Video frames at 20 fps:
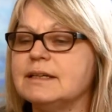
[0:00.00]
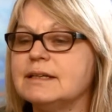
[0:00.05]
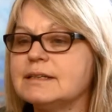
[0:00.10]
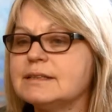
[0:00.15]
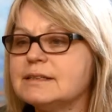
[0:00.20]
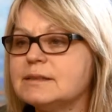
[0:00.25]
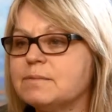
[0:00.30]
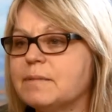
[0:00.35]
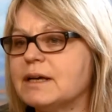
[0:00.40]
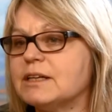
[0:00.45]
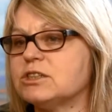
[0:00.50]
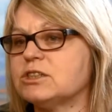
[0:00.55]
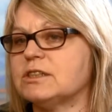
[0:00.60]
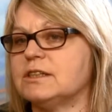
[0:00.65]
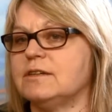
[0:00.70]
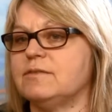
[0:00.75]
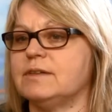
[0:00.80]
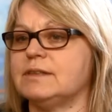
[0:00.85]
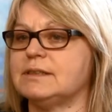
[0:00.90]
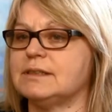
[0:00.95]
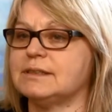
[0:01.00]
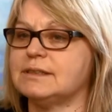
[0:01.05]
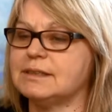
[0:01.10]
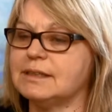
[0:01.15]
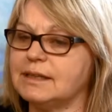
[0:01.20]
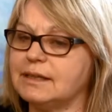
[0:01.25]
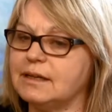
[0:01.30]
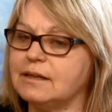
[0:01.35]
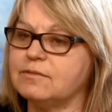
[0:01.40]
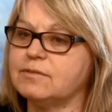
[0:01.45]
especially if it's a
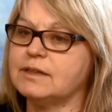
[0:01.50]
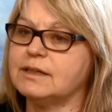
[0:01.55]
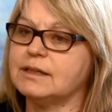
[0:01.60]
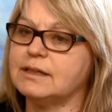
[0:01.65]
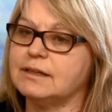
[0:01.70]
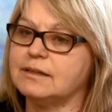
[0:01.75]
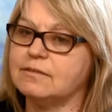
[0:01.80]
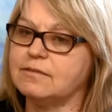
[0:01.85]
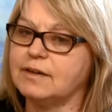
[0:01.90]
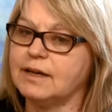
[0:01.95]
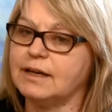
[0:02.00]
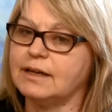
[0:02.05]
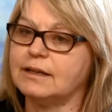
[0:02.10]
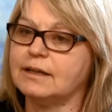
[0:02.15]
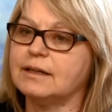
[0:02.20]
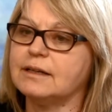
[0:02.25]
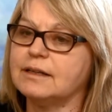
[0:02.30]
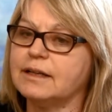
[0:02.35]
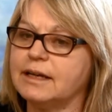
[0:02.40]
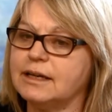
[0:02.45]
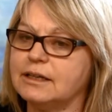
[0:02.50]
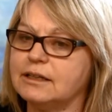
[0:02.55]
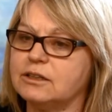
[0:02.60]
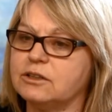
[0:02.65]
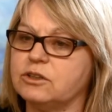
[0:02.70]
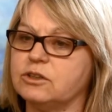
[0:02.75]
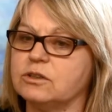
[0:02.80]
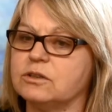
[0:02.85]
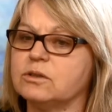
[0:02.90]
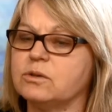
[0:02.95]
significant event like an
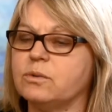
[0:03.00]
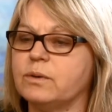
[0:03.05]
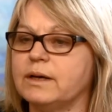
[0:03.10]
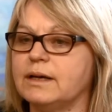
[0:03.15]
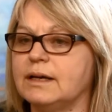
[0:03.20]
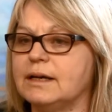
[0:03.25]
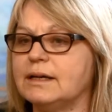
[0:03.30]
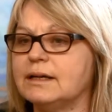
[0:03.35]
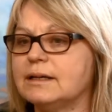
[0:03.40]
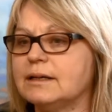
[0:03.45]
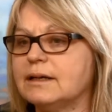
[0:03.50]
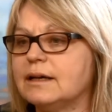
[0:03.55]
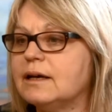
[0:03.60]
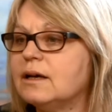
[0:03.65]
earthquake.